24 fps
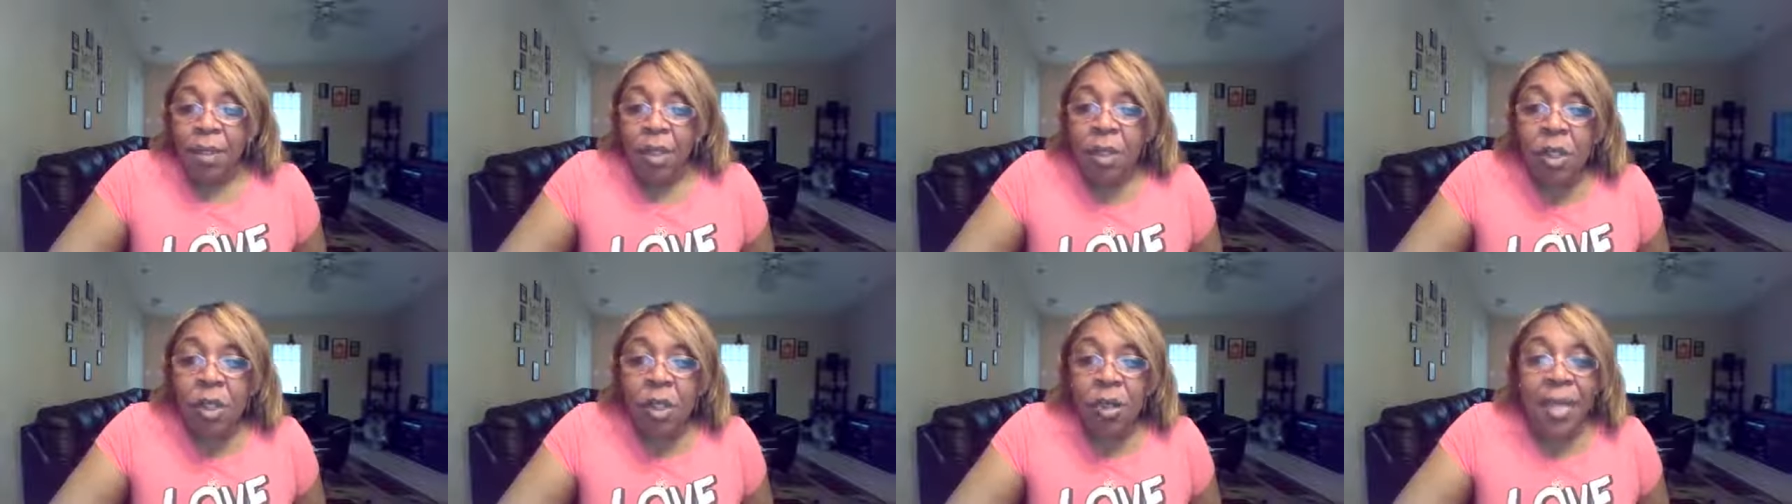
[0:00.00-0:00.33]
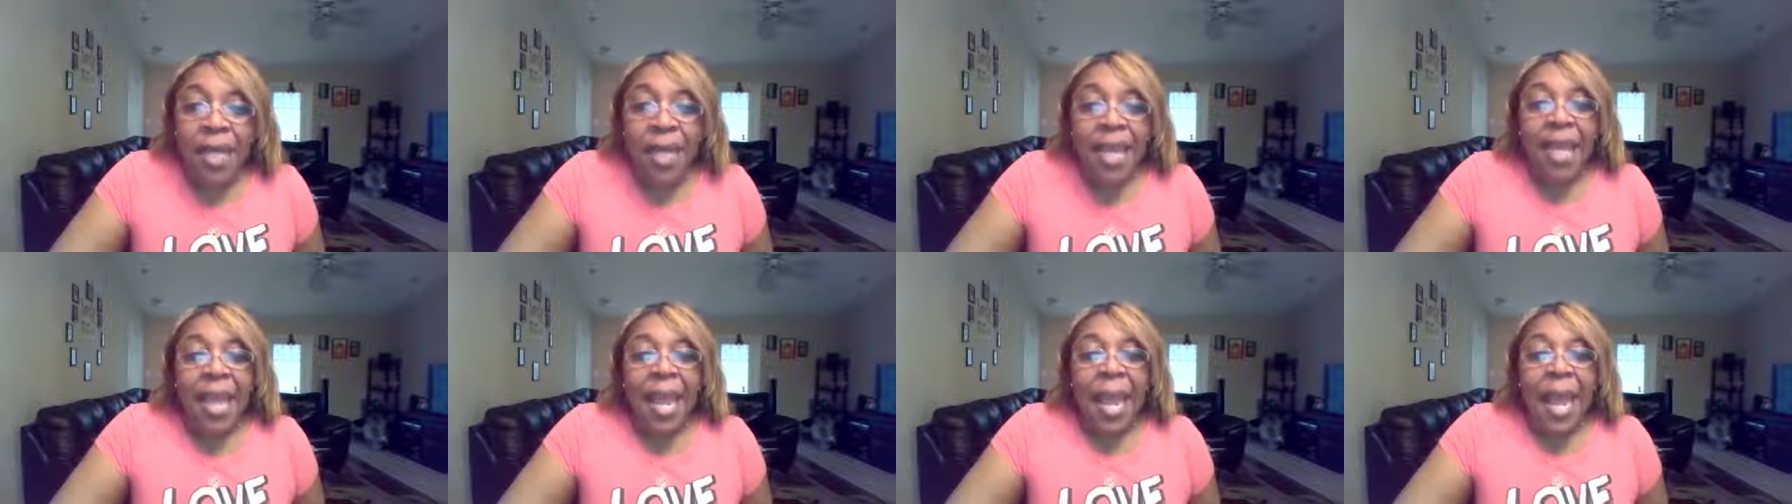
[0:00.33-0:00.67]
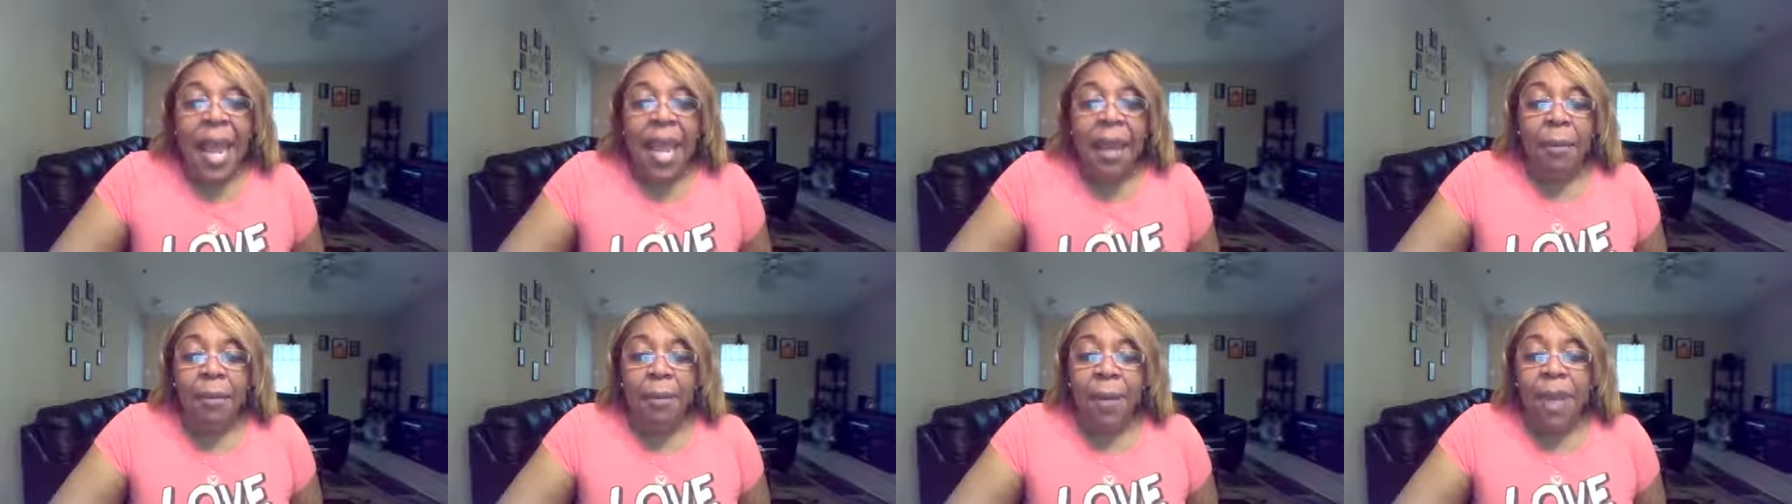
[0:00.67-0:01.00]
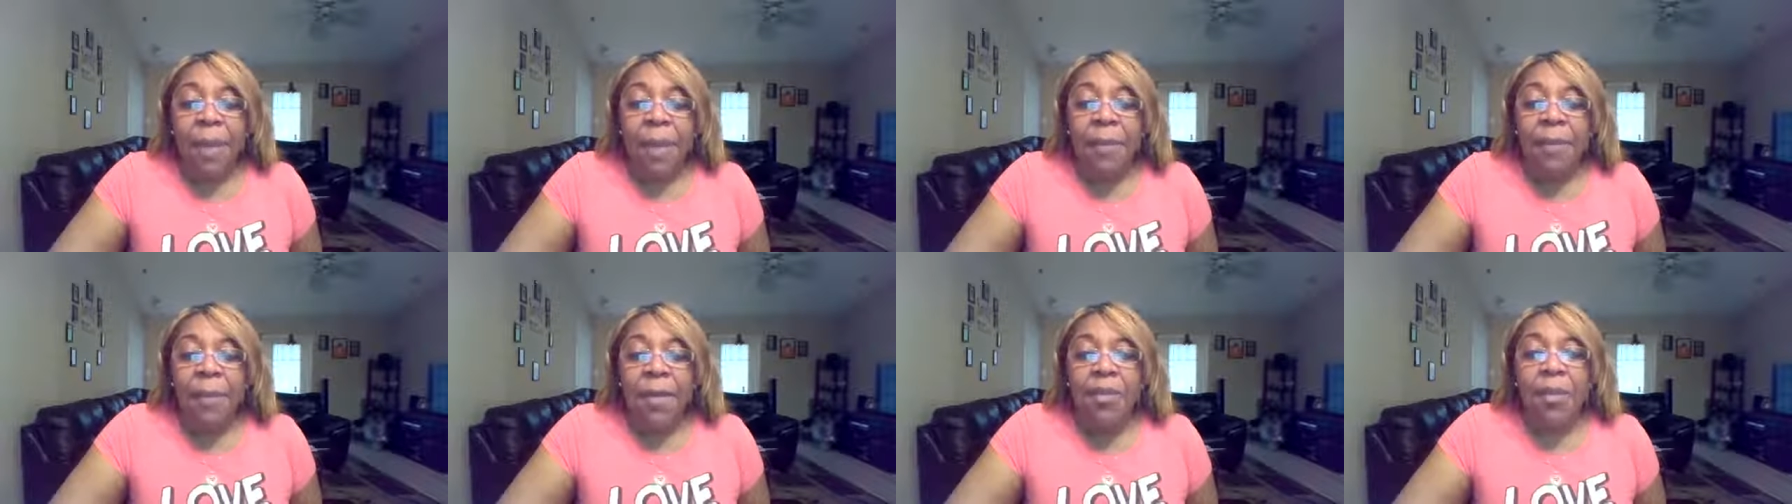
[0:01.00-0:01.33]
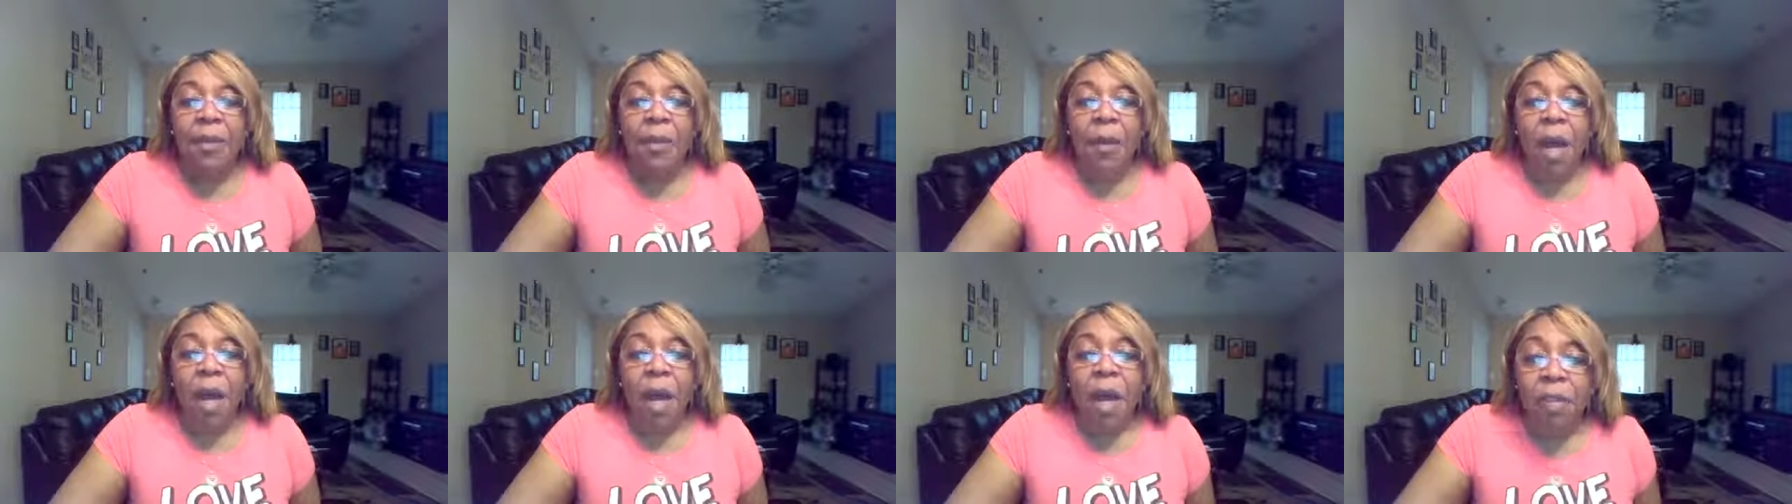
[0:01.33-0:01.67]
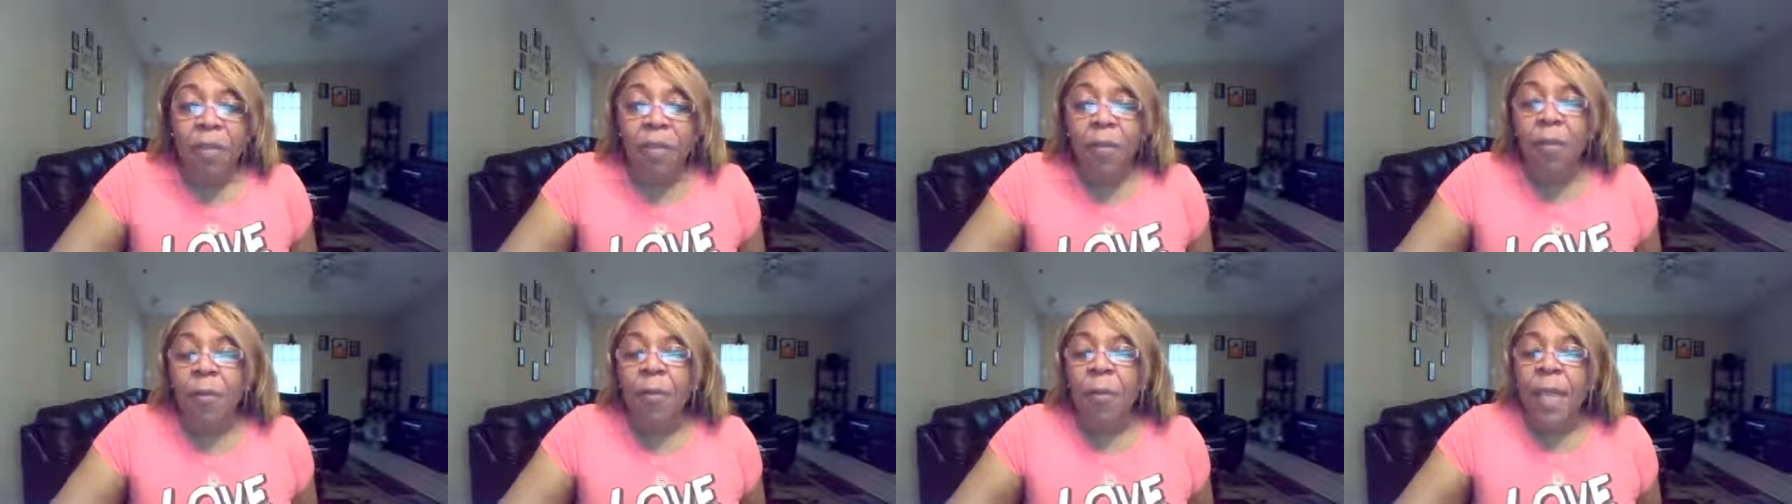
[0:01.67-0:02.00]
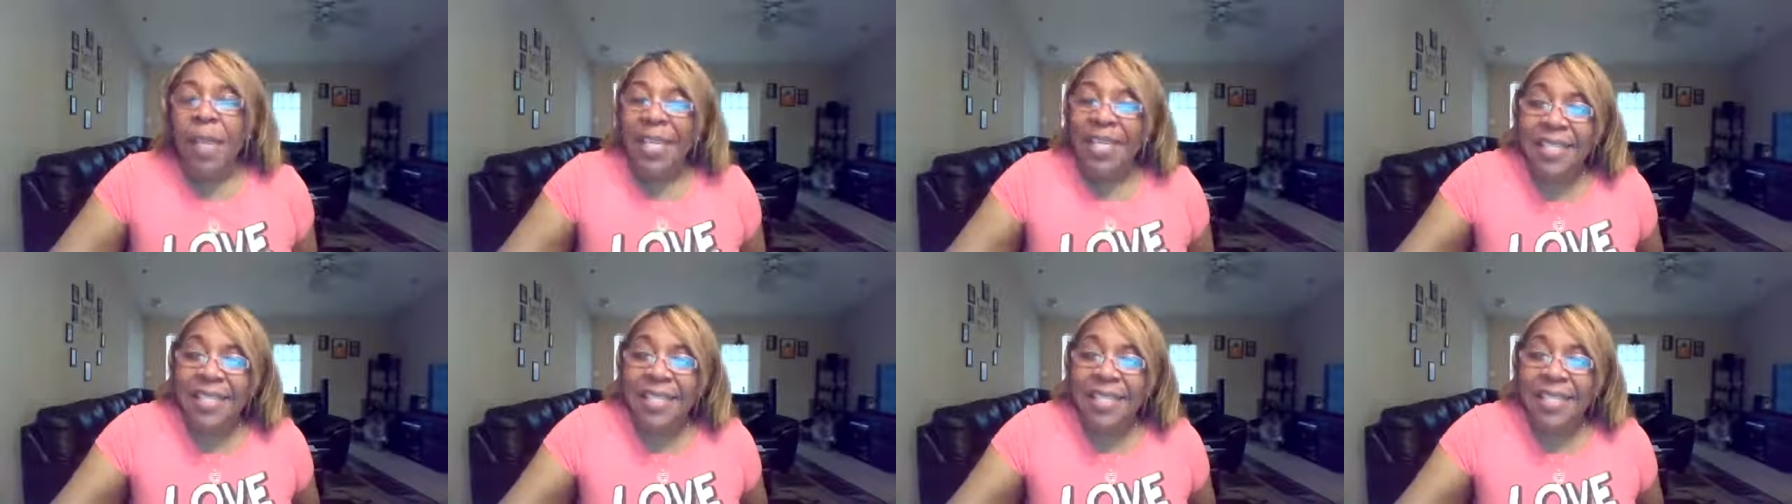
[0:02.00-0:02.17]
looking at maybe the other